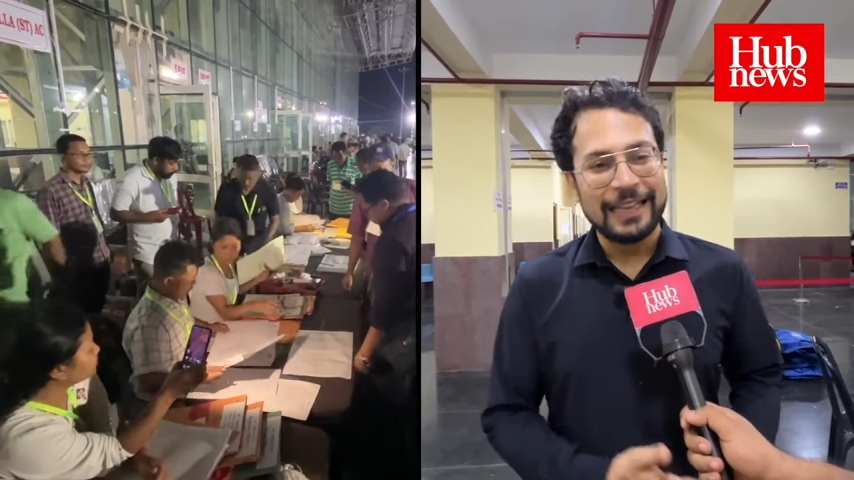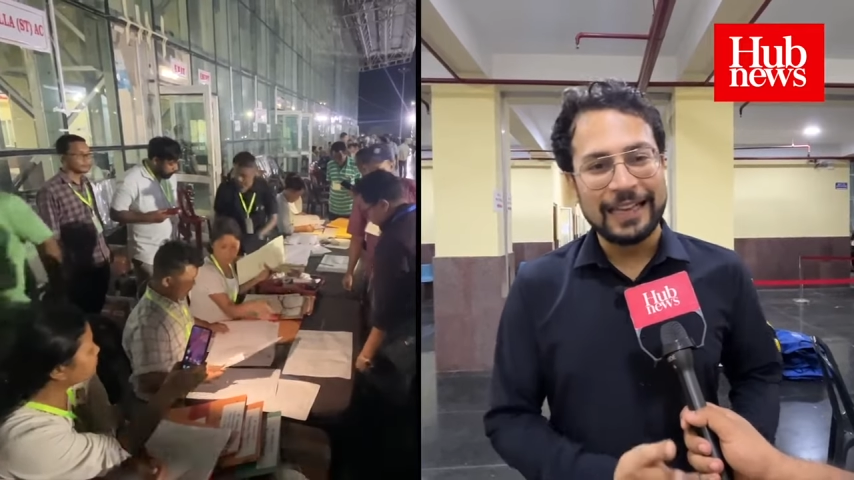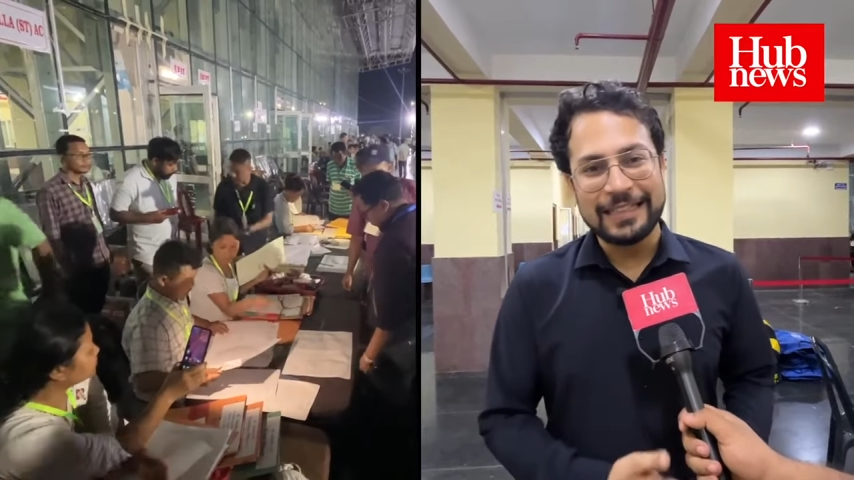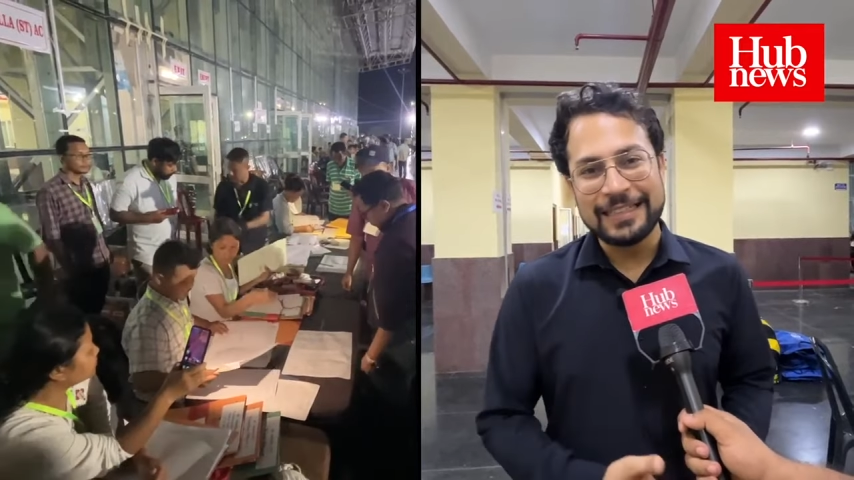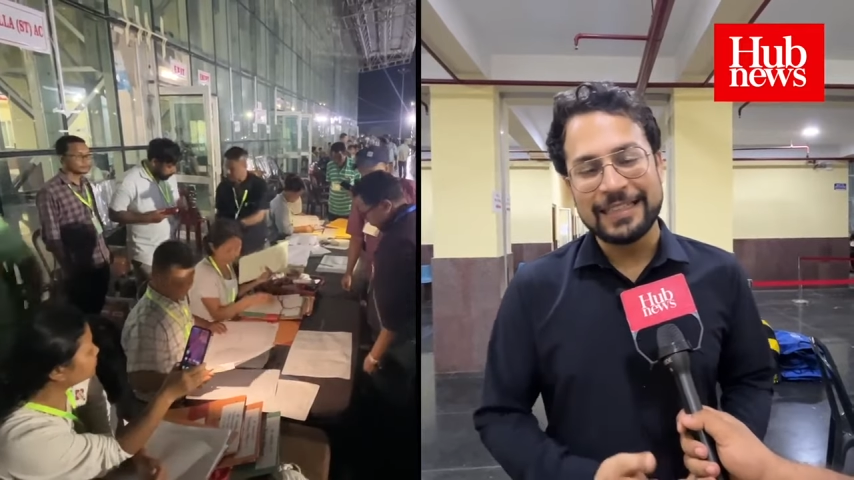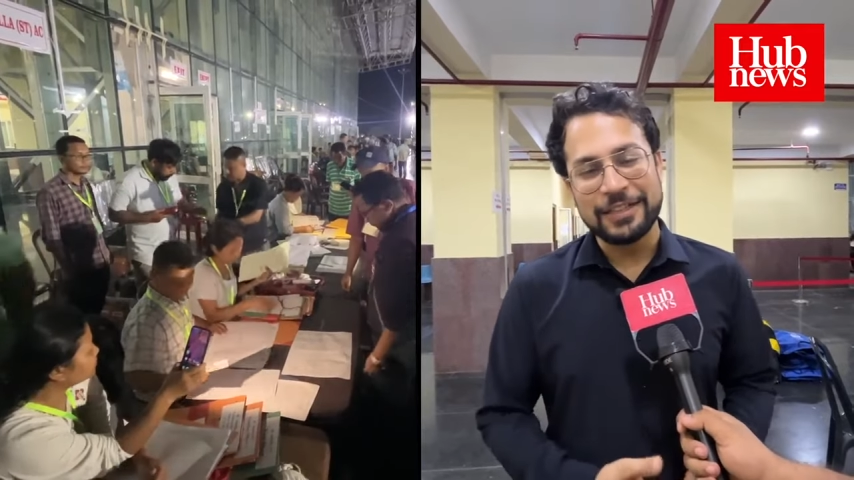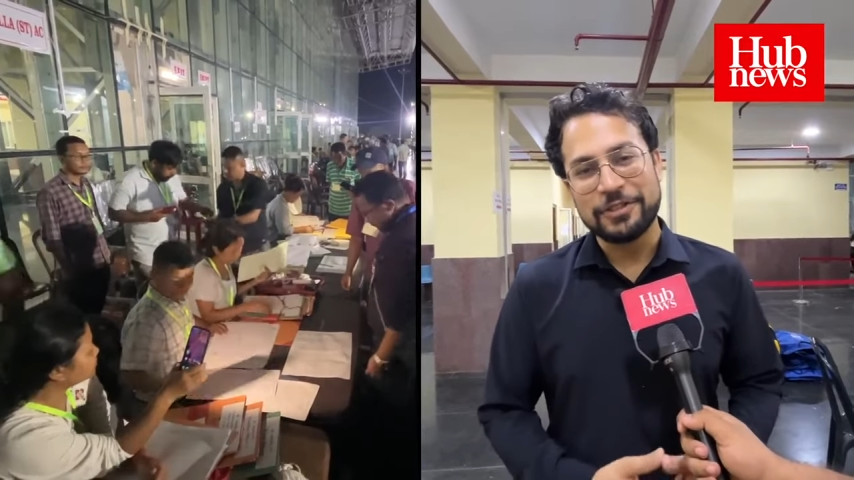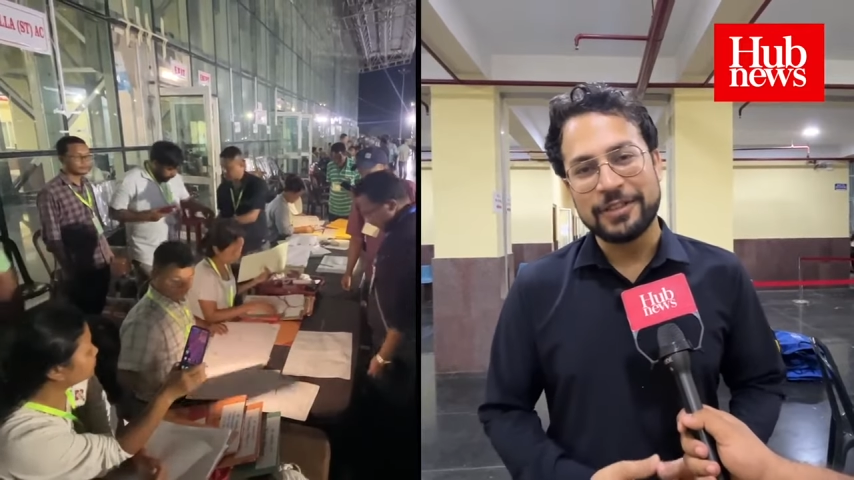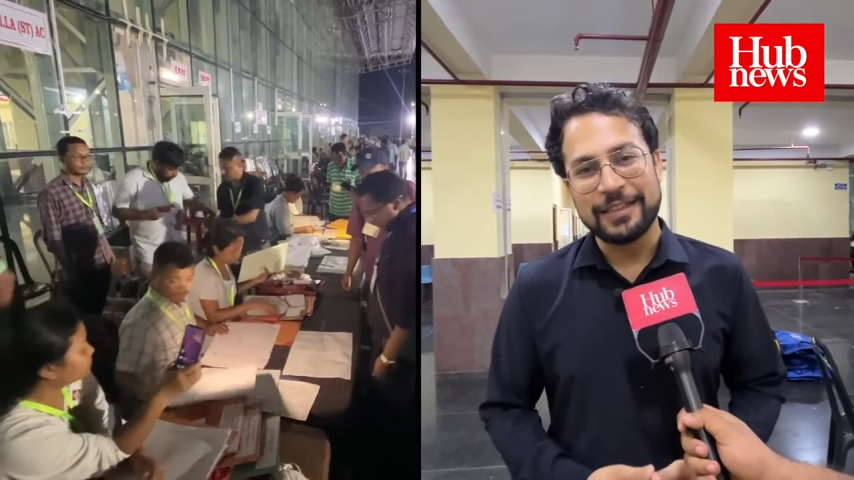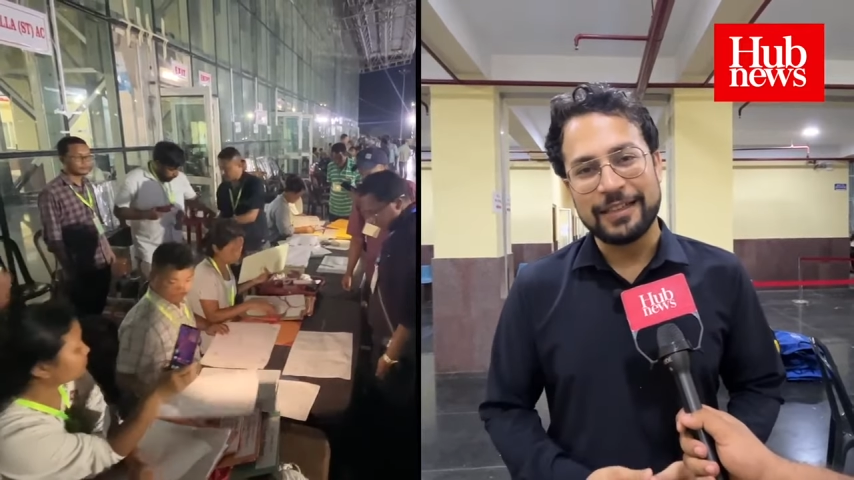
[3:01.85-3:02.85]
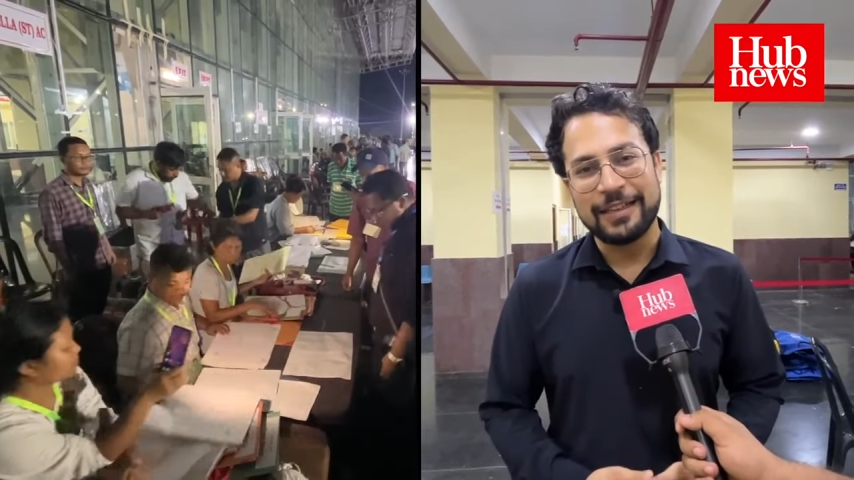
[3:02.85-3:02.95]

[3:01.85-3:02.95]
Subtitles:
in this election